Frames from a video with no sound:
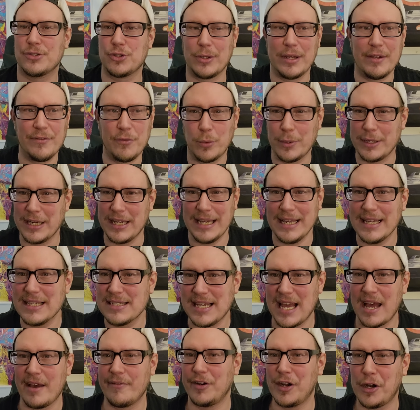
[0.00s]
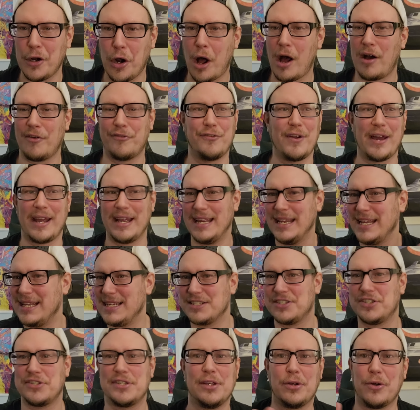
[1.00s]
So even when he is having an off night, he
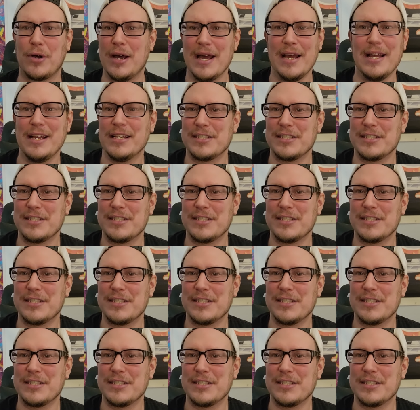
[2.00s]
could still